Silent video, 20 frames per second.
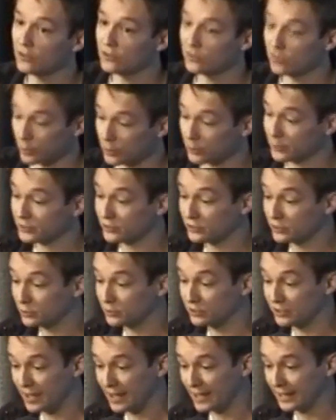So what I want to do
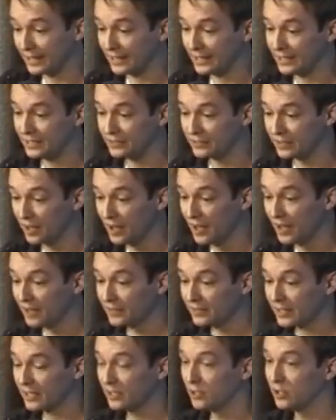today is
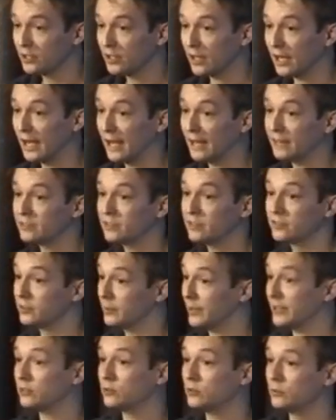take a look at
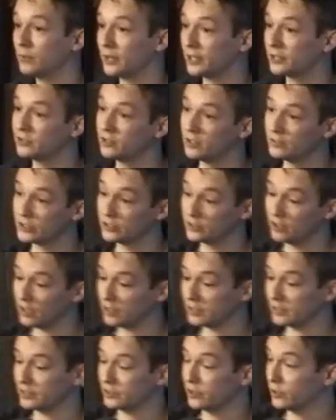some actual microservice
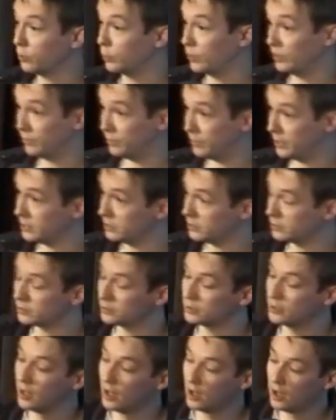architecture that we've
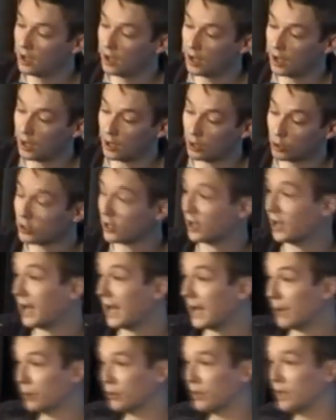built, look at
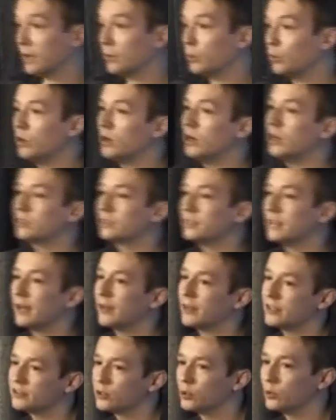how that works and
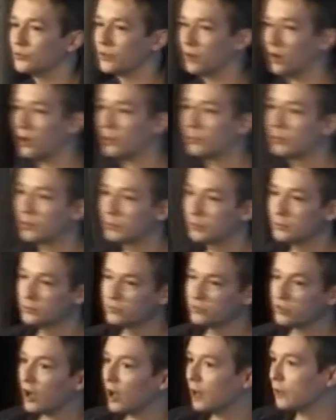how that solves our
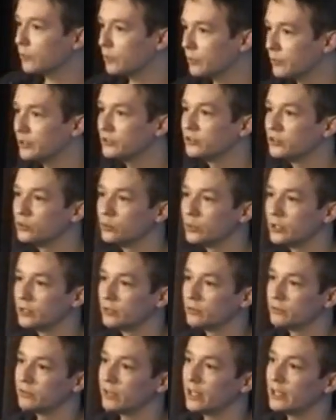problems, other approaches we
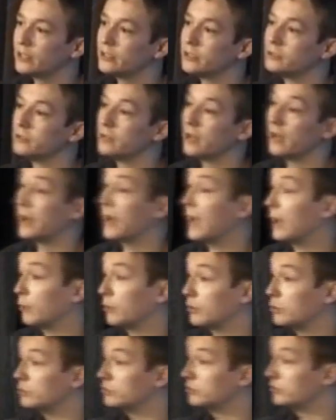could have taken and how
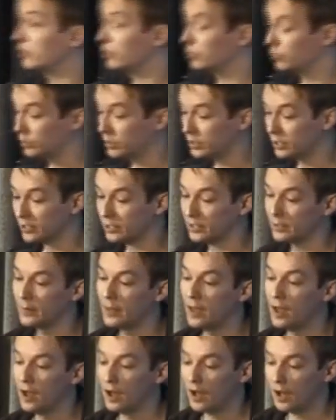those don't work,
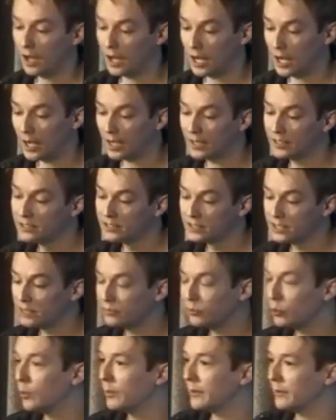and
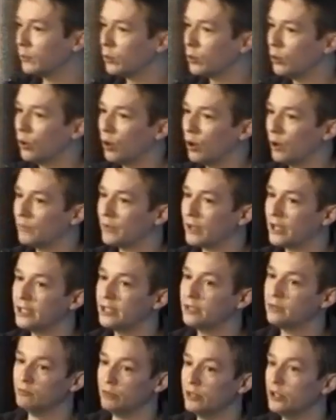give you a bit more of
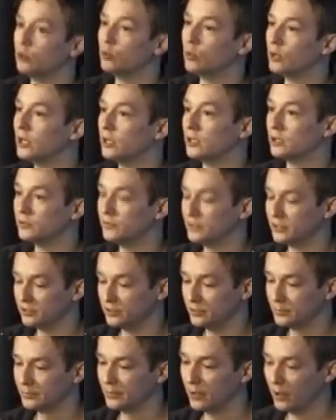a real-world
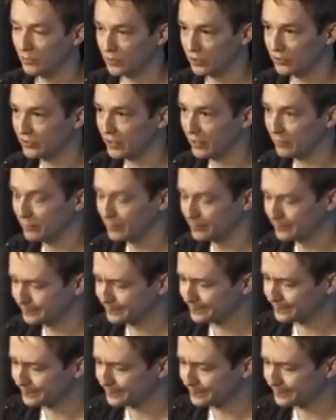vision of this stuff.